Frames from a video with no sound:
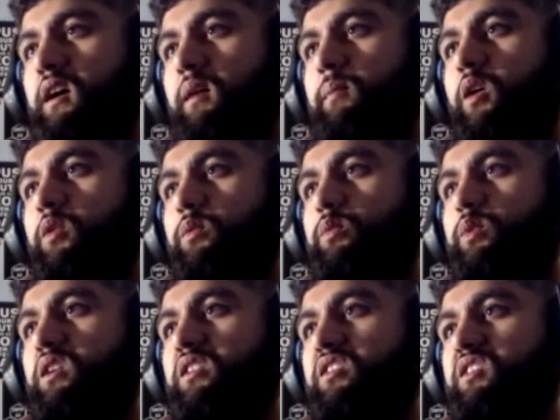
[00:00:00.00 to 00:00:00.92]
about
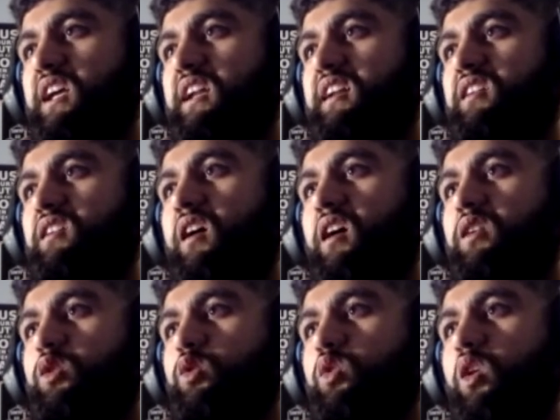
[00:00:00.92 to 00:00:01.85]
real estate in
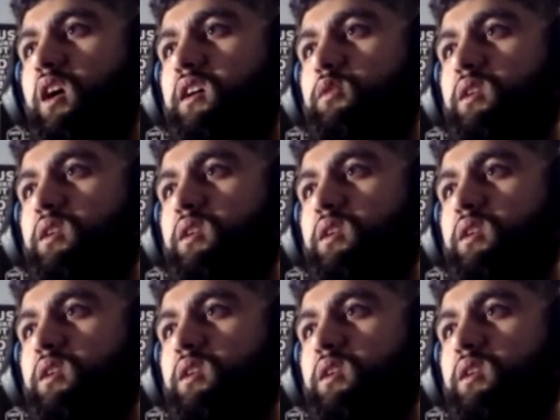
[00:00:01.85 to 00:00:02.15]
New York,